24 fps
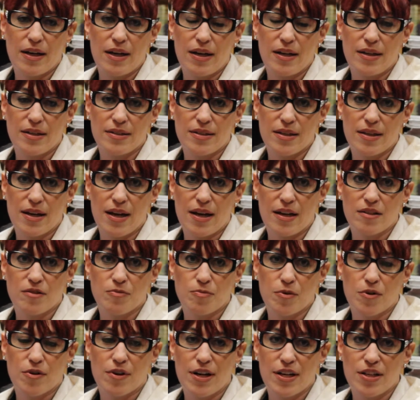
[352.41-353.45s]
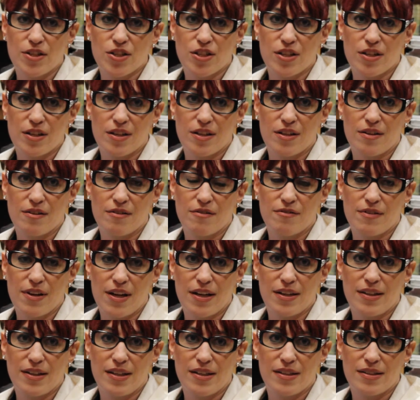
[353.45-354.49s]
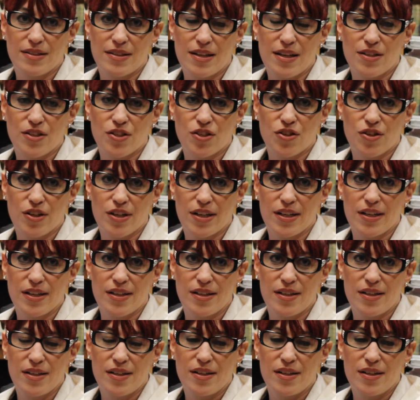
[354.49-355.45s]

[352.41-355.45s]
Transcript: is an exploration of 18th century,